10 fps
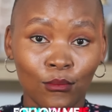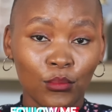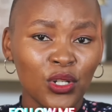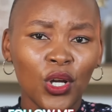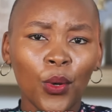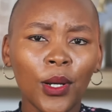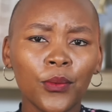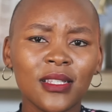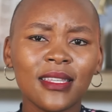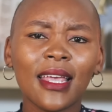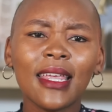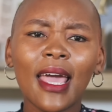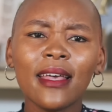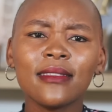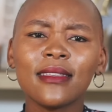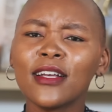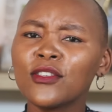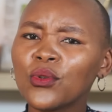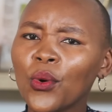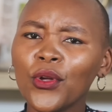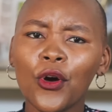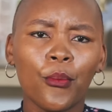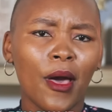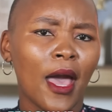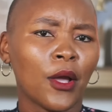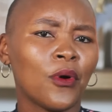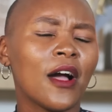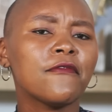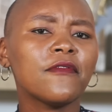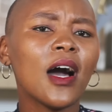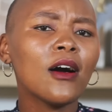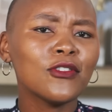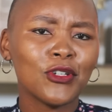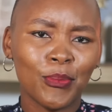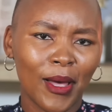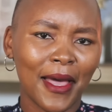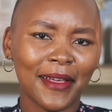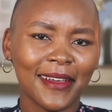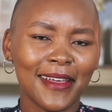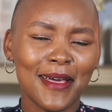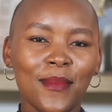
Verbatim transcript: but no one would say, yes, I saw your bag or I found your bag.